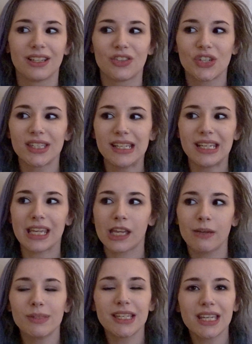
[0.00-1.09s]
just like,
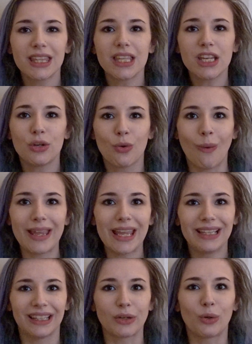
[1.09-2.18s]
he was like the
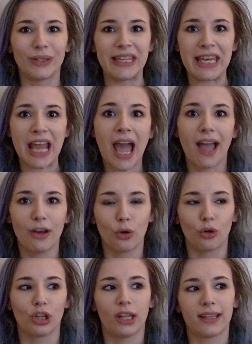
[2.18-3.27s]
annoying little gnat
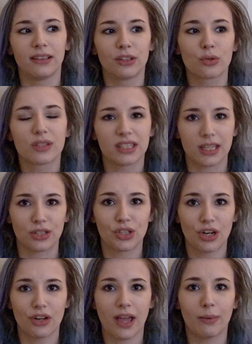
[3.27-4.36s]
or like little
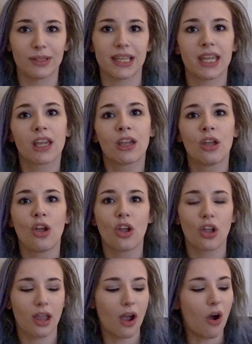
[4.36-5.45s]
sister that was like
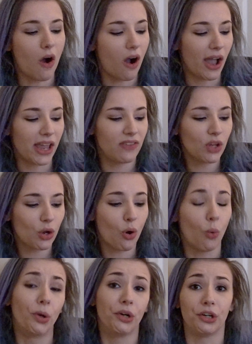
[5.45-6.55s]
in the
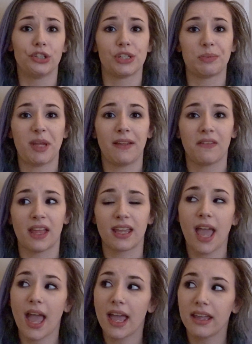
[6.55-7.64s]
corner just being like,
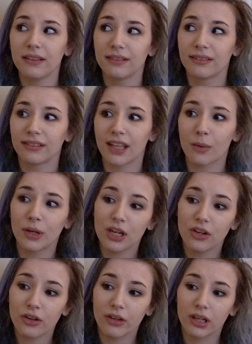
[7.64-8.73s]
hey, like, what are
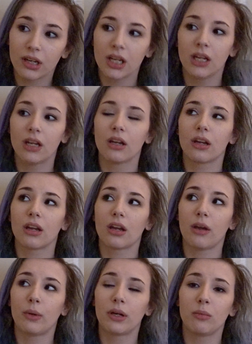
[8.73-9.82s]
you doing?
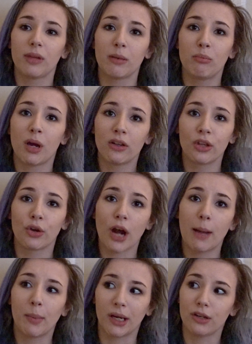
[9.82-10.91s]
I want to like bug the
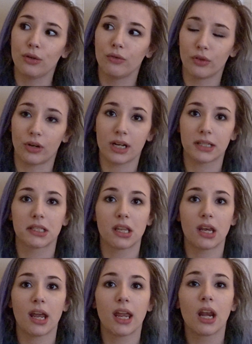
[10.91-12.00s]
crap out of you for the rest of the
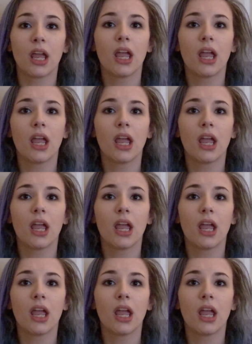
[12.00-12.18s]
night.